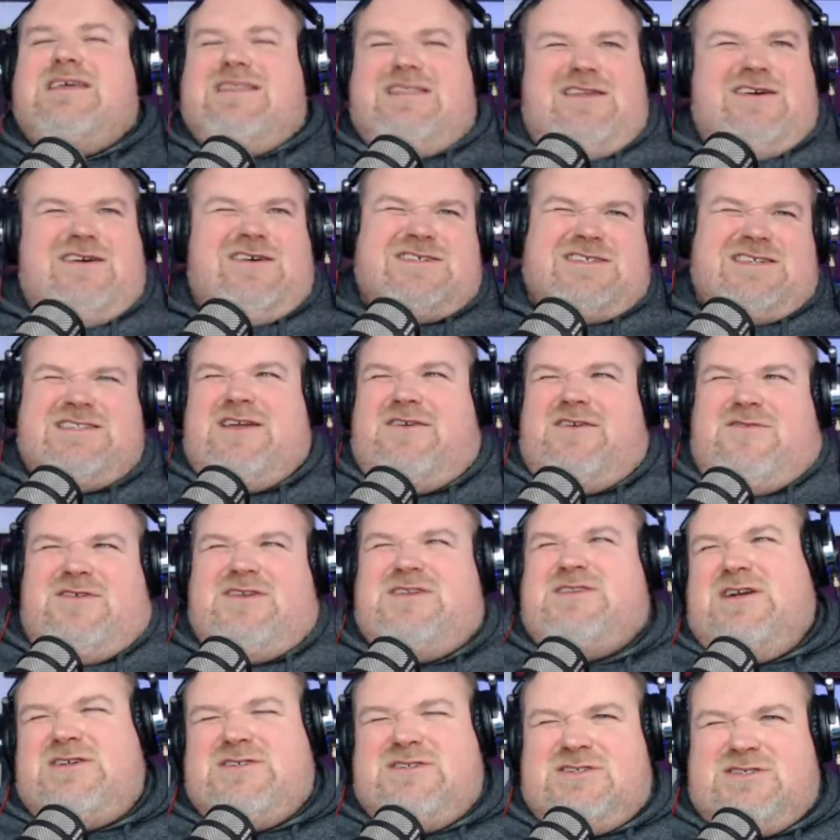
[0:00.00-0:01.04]
last season, don't
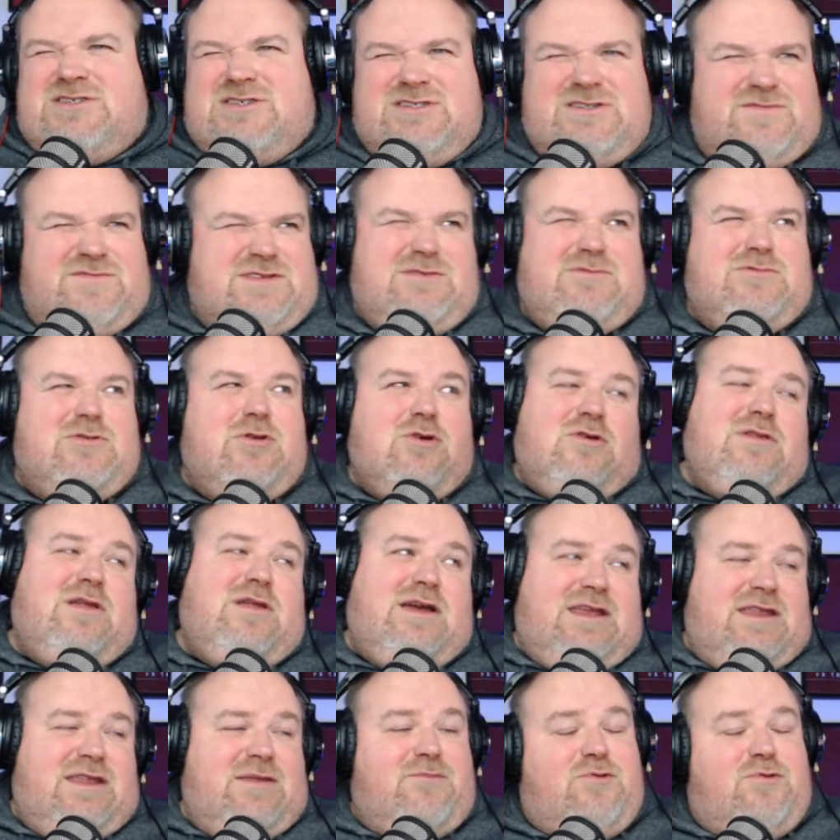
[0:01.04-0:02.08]
really judge us because obviously it would look
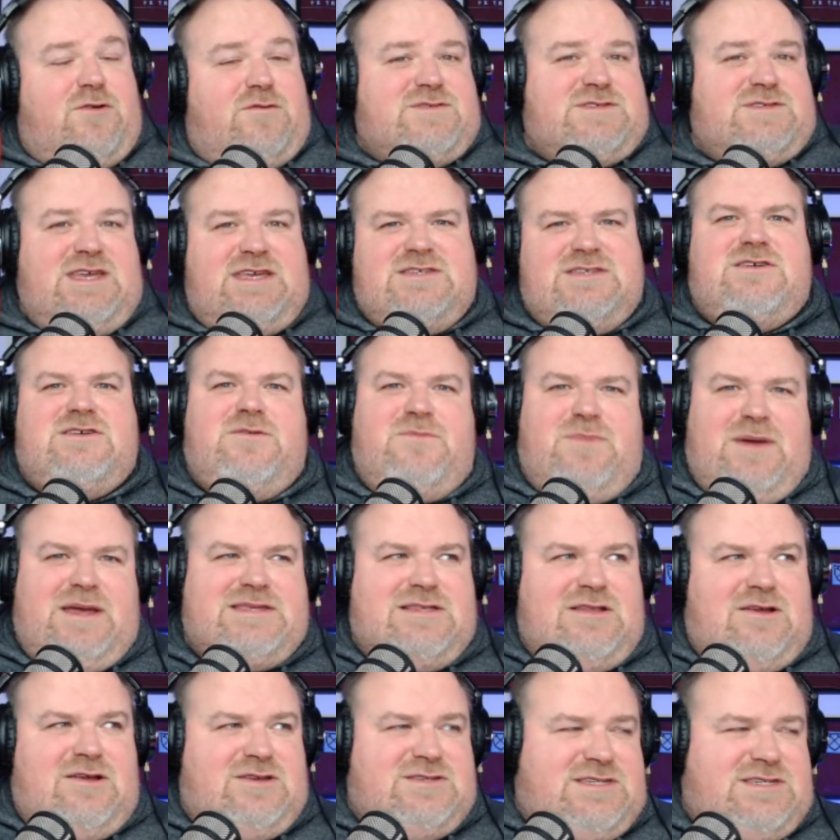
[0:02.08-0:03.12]
like an improved season compared
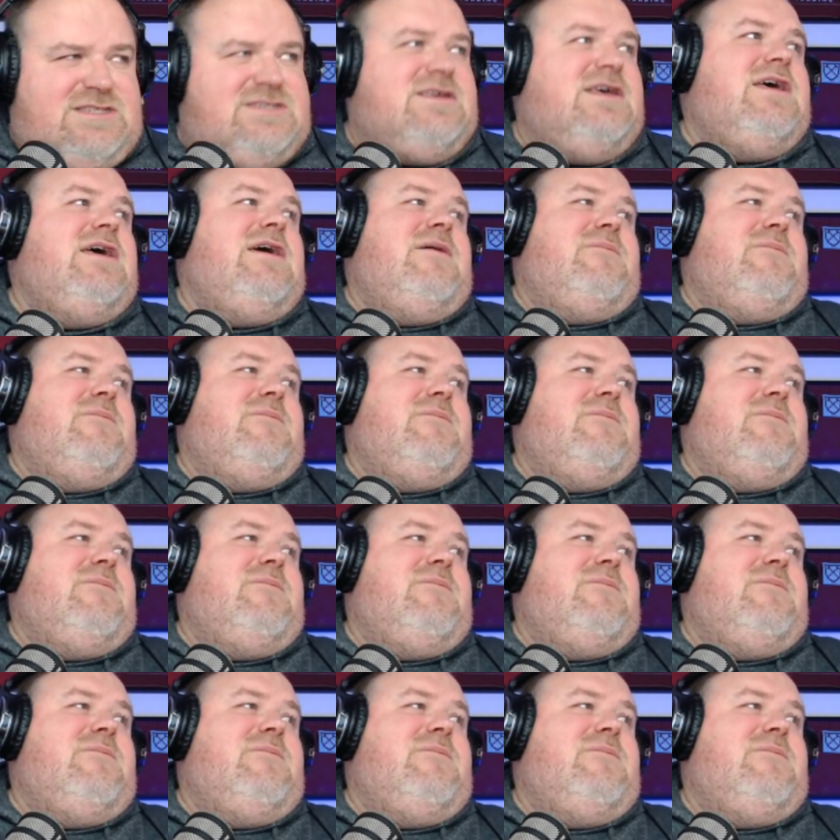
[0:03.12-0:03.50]
to last season.